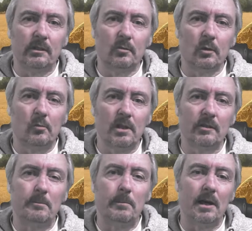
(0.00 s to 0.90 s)
all at once,
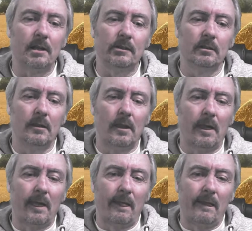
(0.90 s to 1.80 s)
but
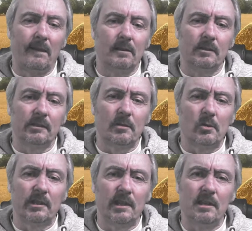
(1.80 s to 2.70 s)
someone
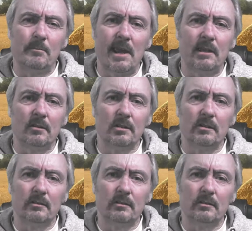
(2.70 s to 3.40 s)
said in the manual it